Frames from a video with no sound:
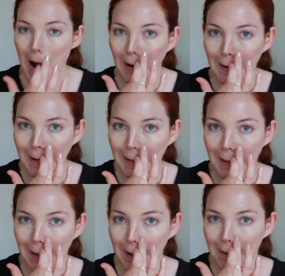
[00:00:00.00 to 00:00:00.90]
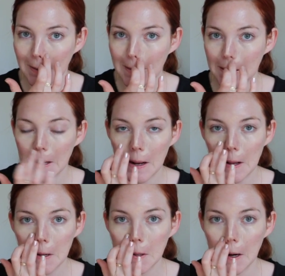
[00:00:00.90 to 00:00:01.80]
underneath their nose.
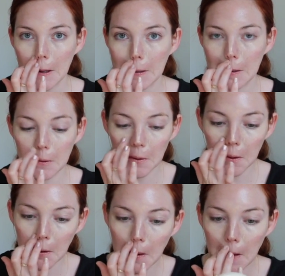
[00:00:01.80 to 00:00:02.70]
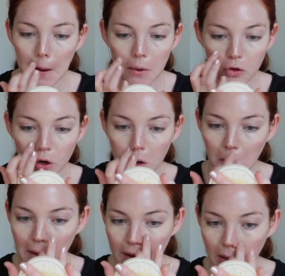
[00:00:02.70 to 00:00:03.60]
So I like to do a little
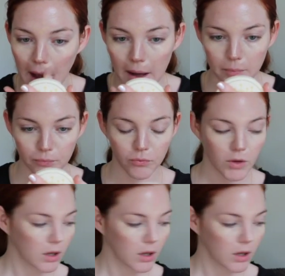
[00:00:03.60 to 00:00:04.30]
circle like that.